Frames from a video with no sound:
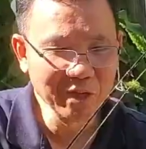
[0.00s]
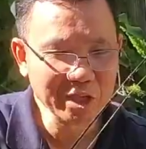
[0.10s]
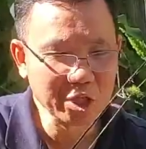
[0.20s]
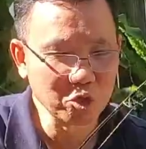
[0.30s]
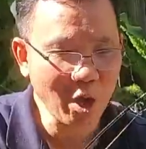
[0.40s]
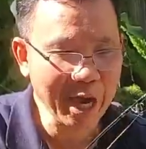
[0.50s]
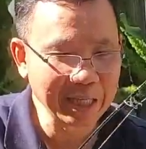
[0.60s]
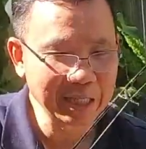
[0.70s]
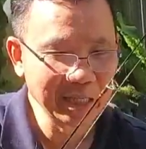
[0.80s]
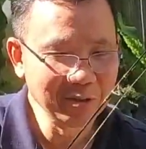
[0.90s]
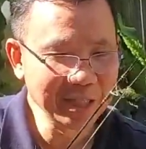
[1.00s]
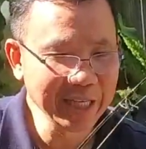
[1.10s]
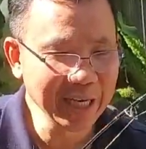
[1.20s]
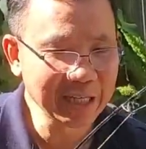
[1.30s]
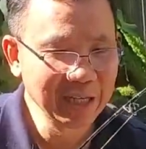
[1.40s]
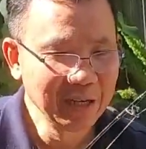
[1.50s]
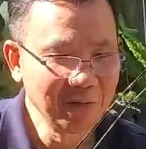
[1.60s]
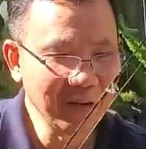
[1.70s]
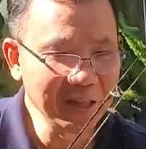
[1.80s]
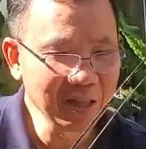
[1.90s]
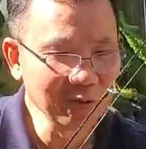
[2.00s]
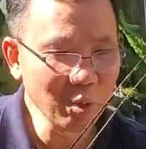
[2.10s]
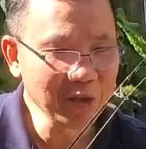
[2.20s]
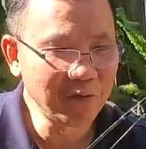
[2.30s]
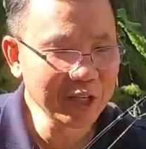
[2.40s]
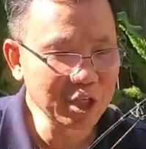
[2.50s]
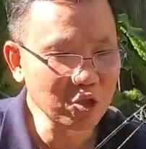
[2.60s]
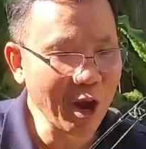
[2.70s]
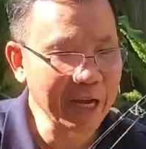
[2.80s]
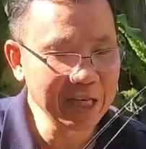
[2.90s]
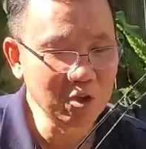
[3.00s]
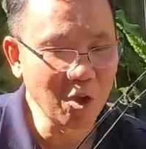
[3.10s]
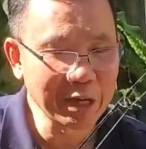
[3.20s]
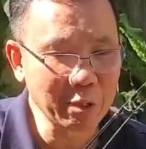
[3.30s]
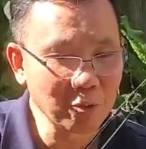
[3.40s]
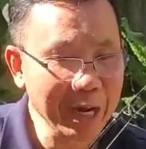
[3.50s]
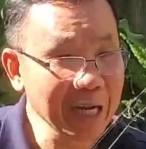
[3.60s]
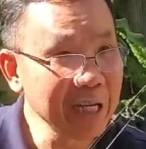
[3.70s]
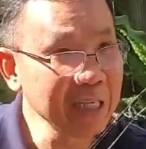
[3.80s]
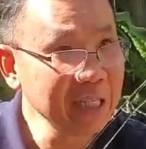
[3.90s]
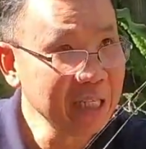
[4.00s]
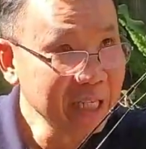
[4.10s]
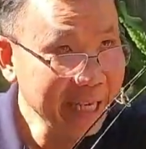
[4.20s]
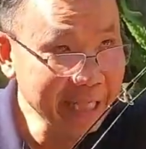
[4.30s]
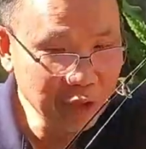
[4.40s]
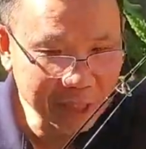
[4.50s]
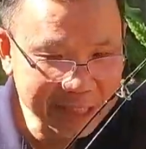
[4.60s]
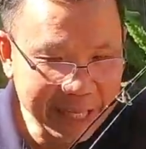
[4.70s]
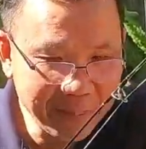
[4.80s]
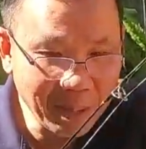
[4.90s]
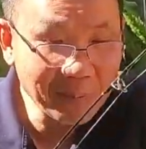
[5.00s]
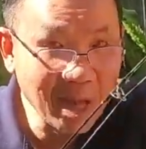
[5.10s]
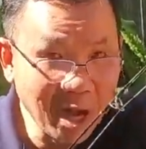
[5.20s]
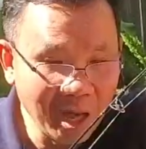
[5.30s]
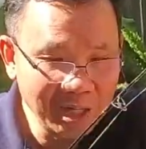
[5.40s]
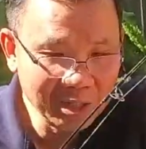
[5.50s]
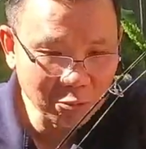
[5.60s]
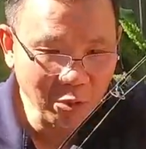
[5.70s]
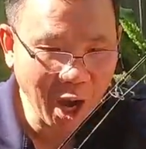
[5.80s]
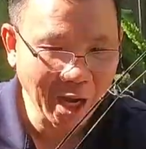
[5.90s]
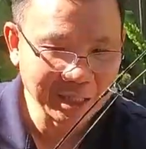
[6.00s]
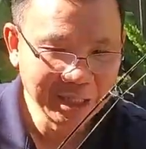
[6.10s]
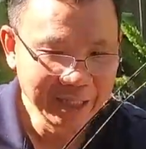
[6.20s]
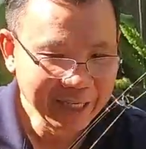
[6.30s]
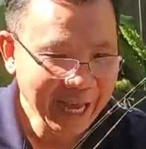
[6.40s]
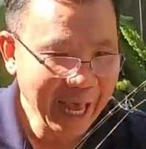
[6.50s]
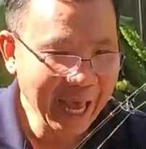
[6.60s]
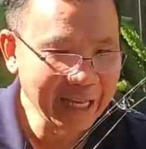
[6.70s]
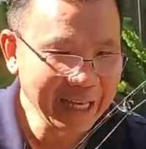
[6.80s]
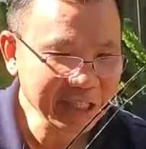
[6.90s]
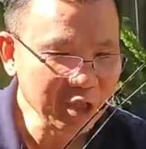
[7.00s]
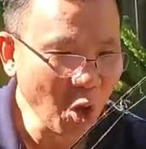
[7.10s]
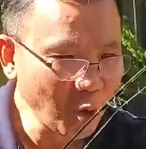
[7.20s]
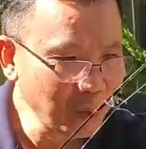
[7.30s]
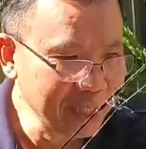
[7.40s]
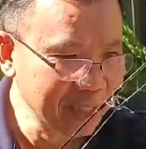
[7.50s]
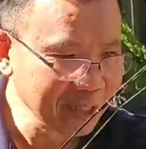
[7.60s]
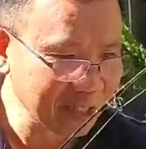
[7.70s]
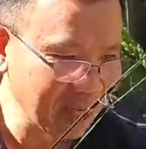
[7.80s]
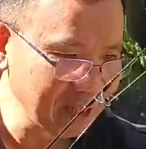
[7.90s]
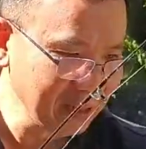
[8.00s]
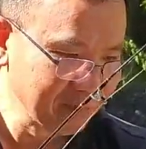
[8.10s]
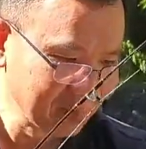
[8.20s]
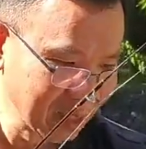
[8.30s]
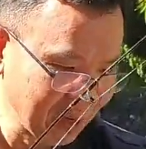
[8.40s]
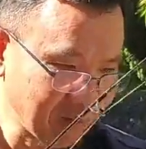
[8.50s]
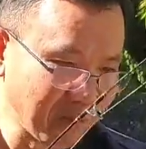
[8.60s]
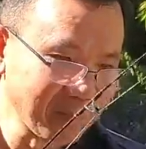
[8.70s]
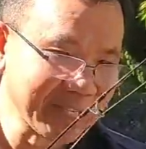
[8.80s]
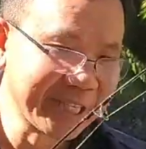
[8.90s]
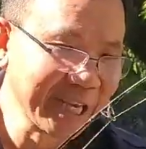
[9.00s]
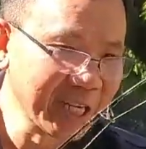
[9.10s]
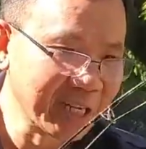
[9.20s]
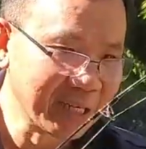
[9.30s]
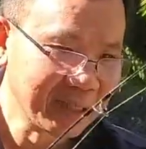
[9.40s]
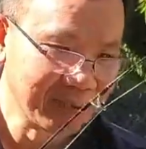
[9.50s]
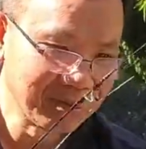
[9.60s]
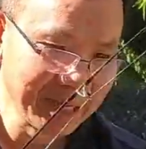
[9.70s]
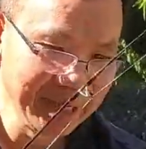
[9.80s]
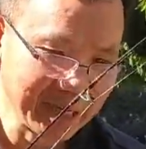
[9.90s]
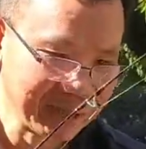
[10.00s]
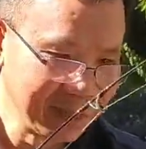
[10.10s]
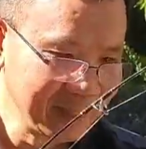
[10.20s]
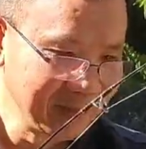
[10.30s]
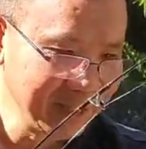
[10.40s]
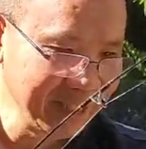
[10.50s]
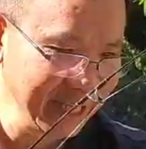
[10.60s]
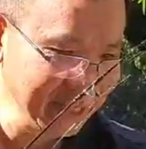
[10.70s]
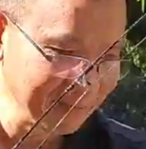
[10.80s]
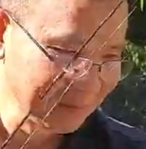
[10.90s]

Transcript: strike, see it? When the fish strike, it goes directly into the tip of your rod, and it's no resistance from the sinker right here. You see it?